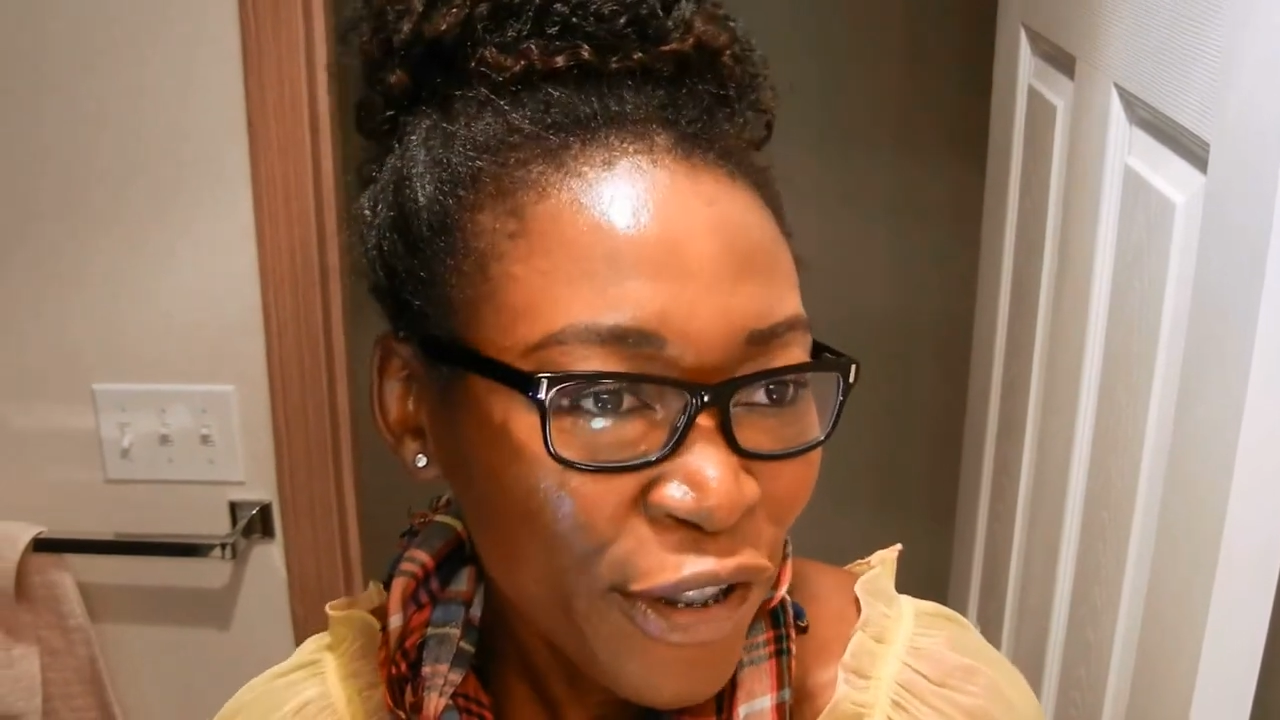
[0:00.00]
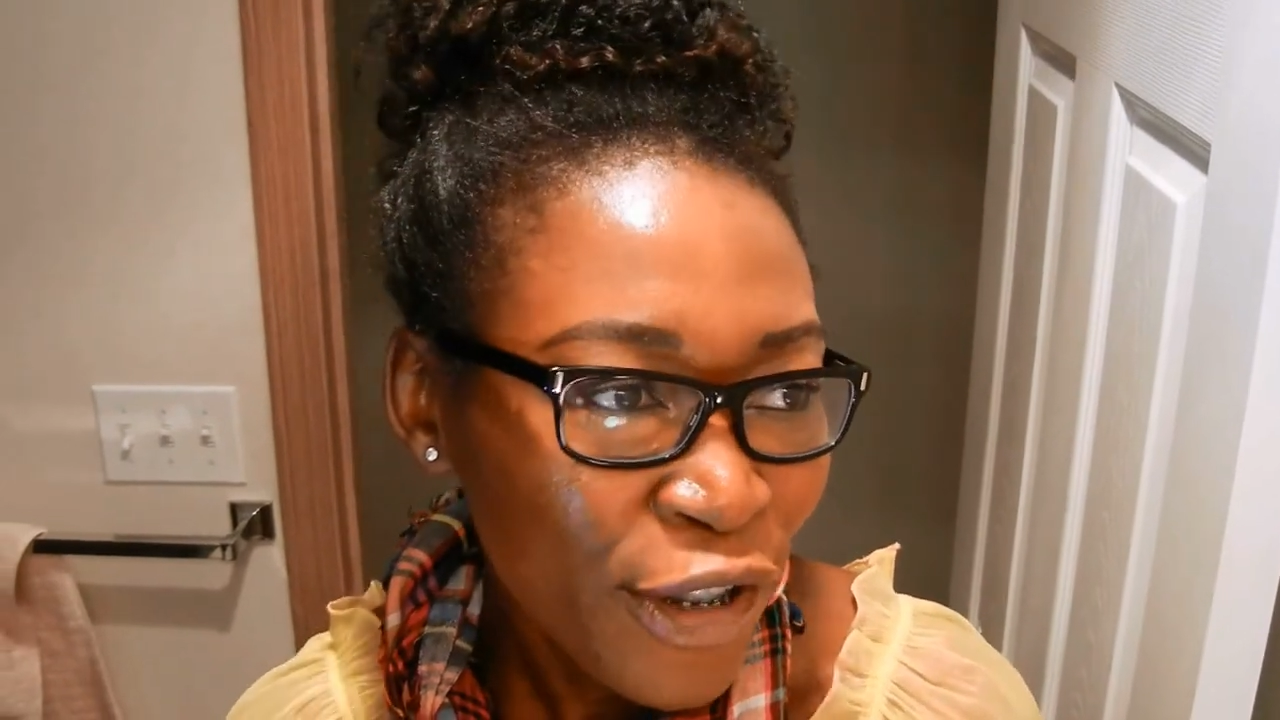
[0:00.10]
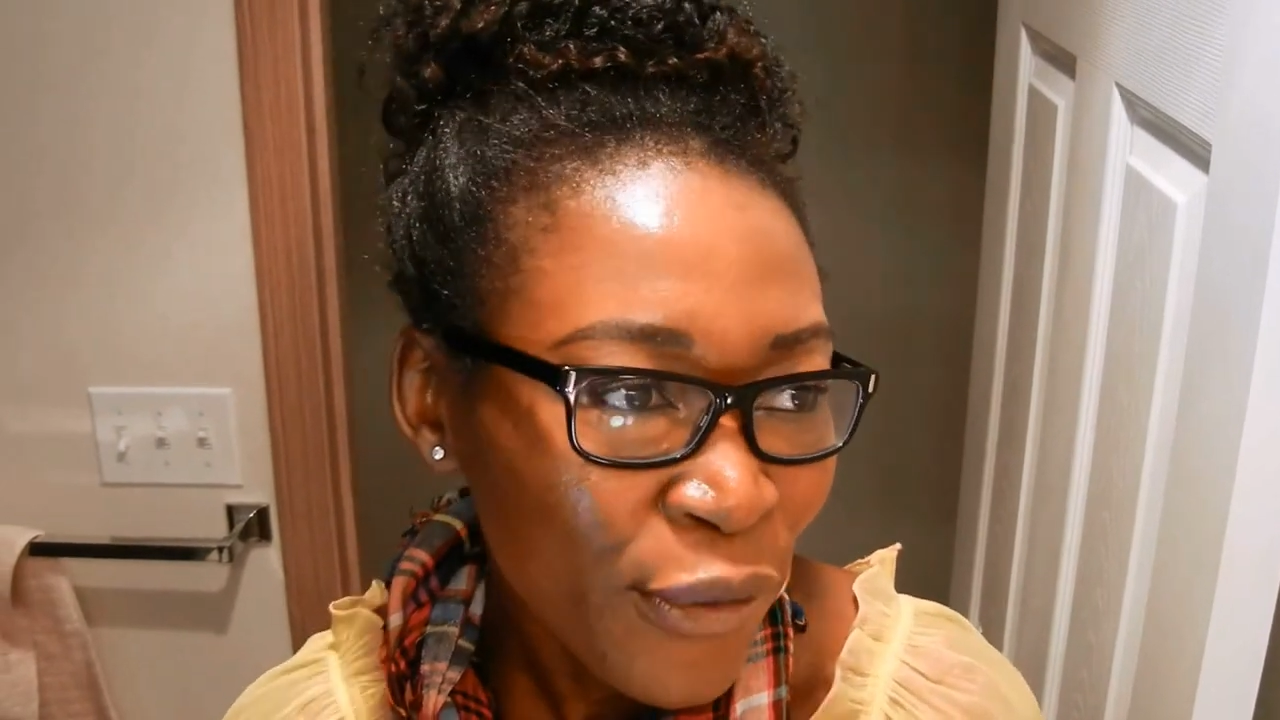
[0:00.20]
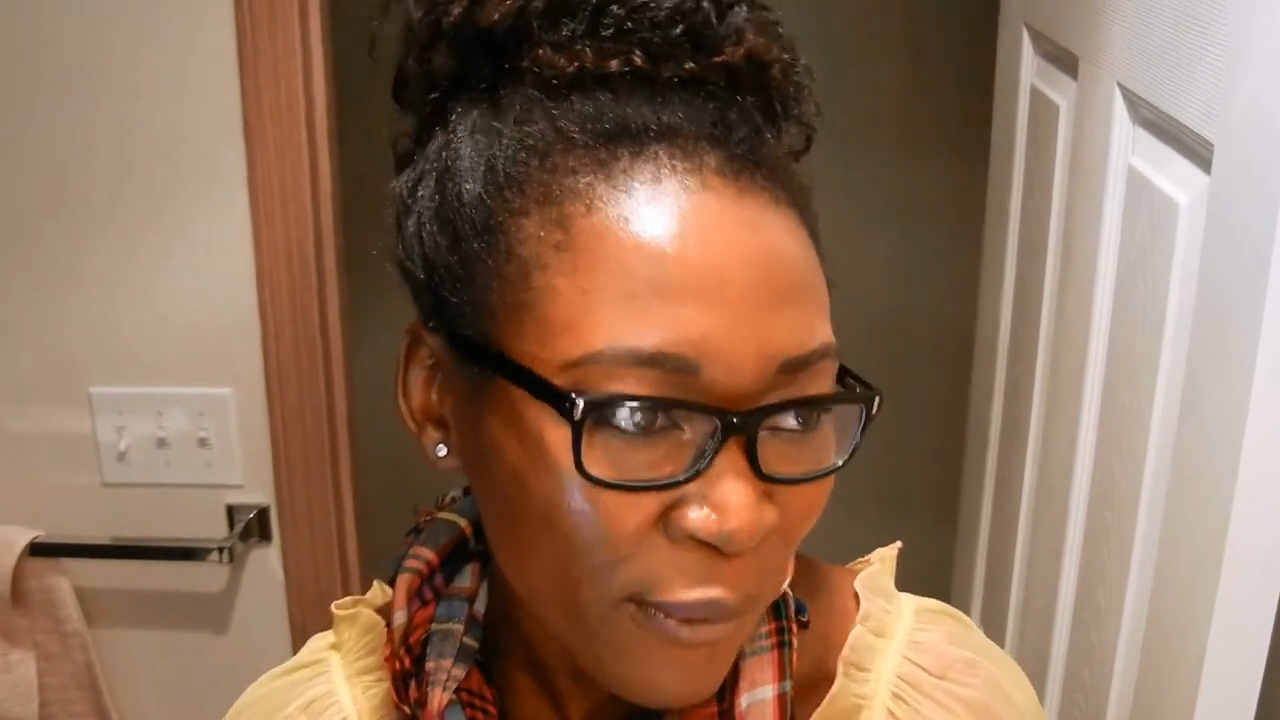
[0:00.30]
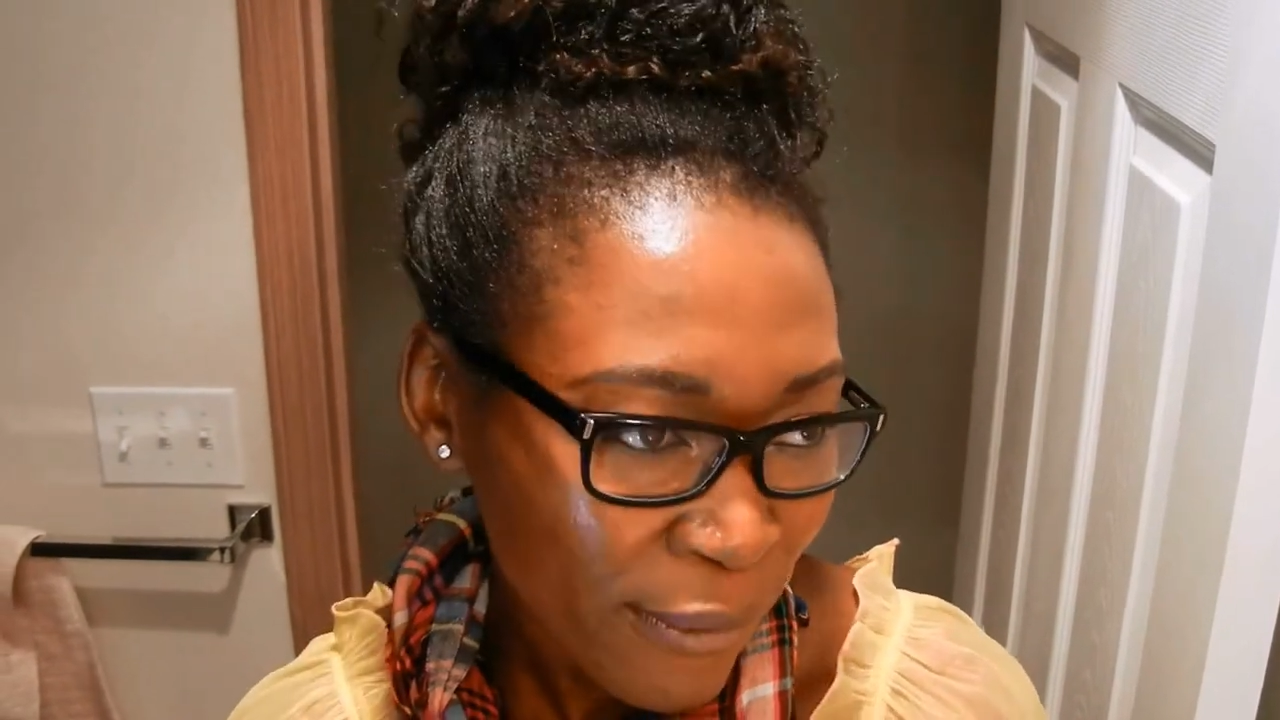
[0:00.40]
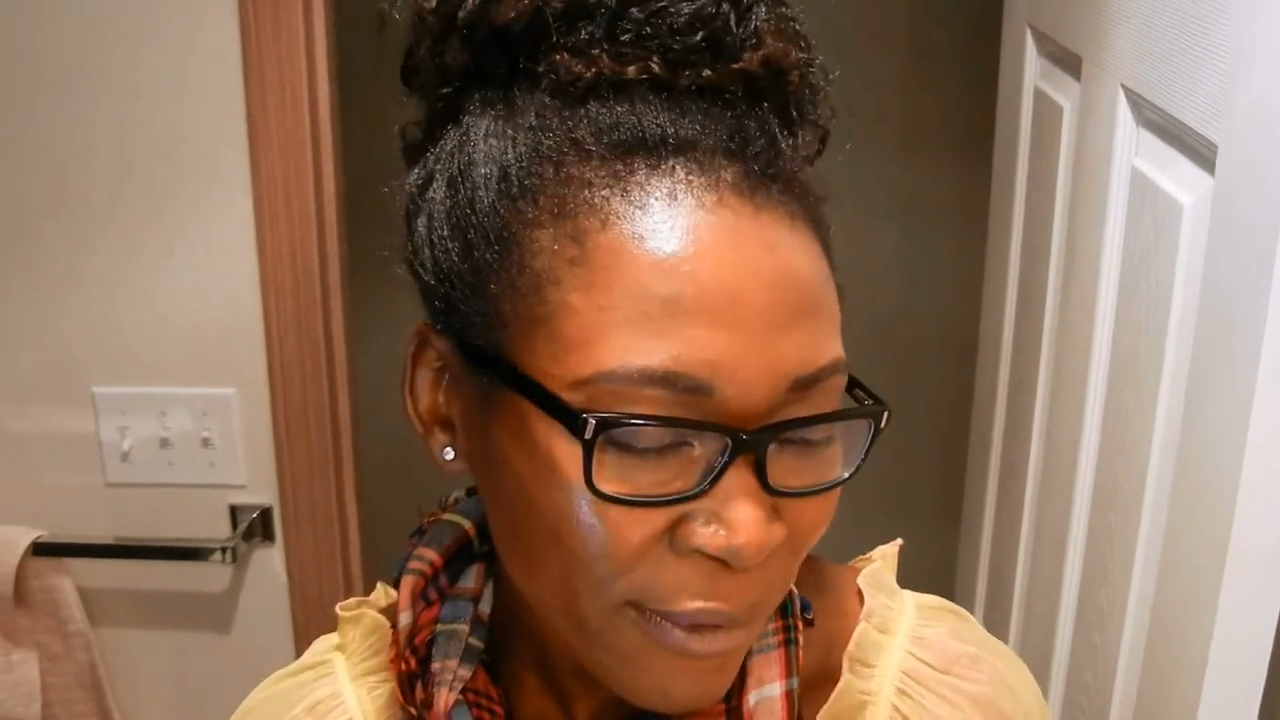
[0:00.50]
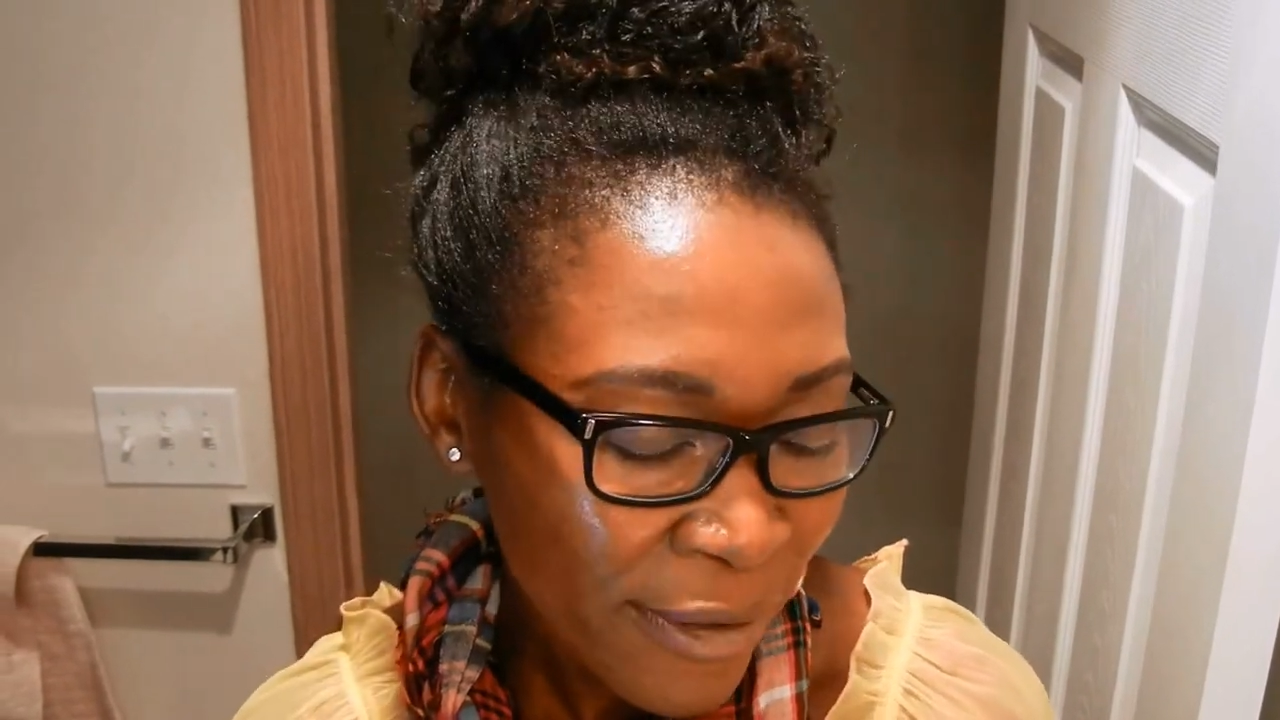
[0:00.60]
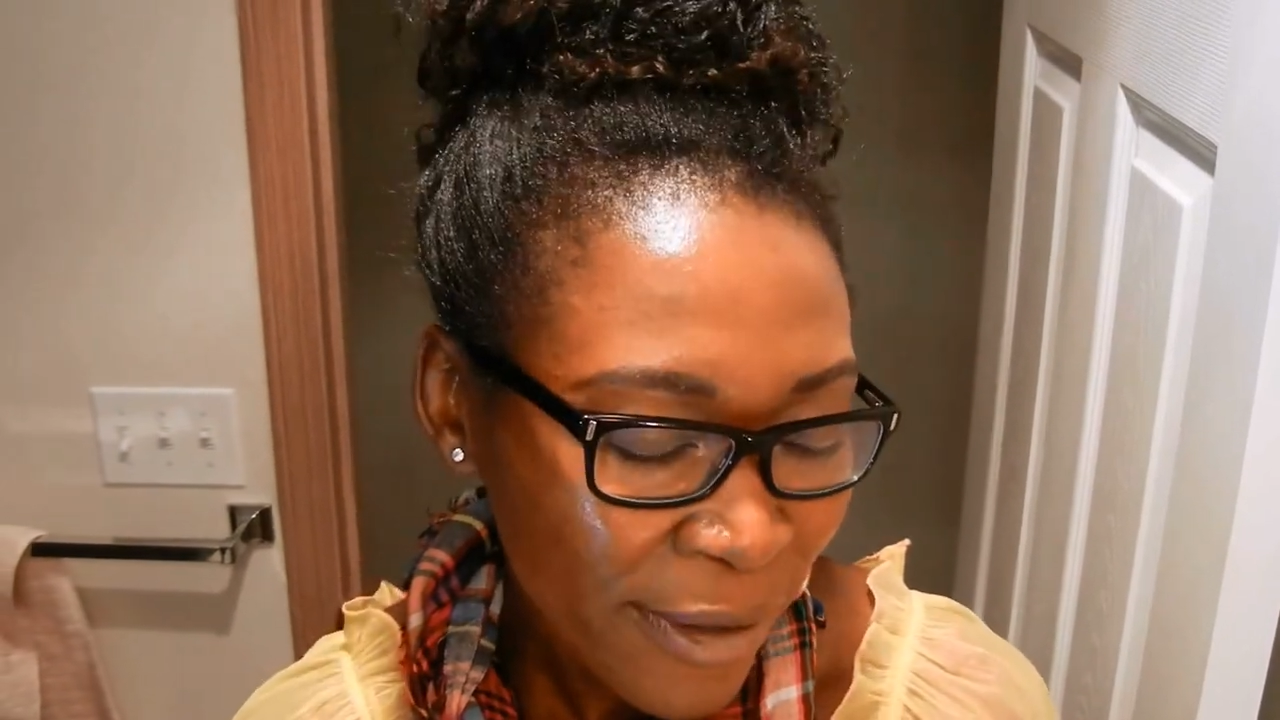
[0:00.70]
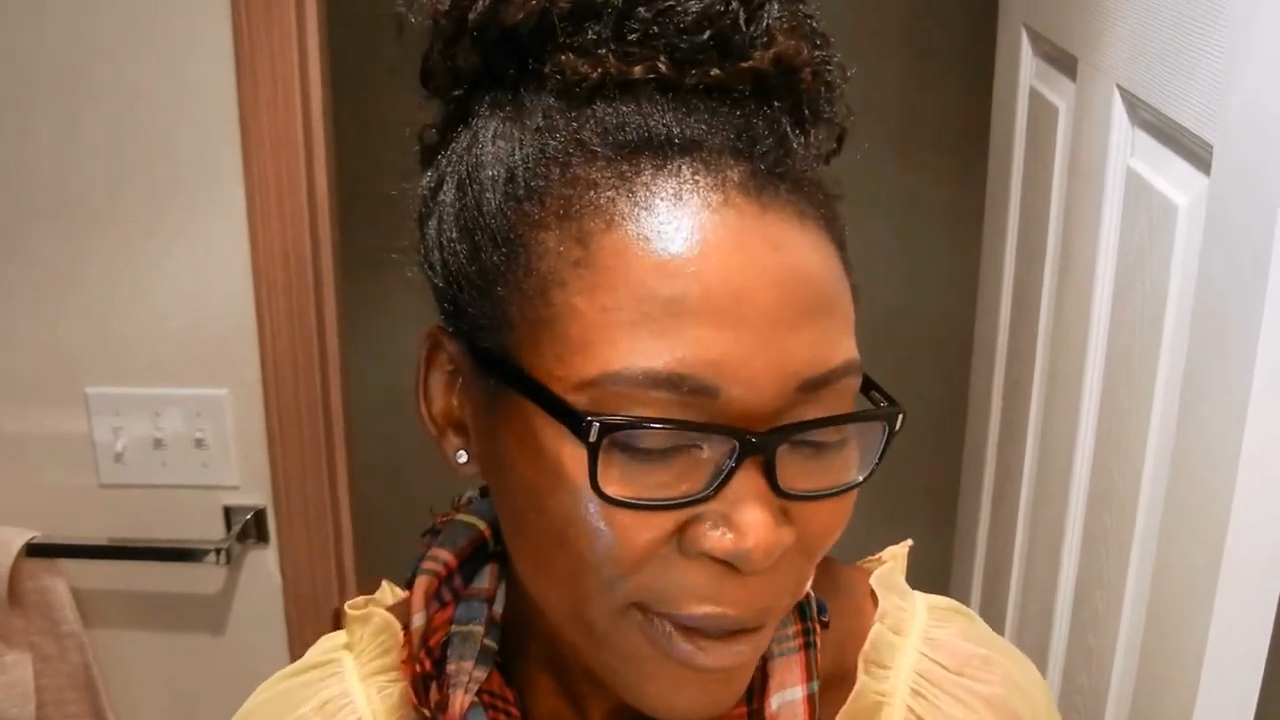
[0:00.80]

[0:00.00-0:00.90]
soon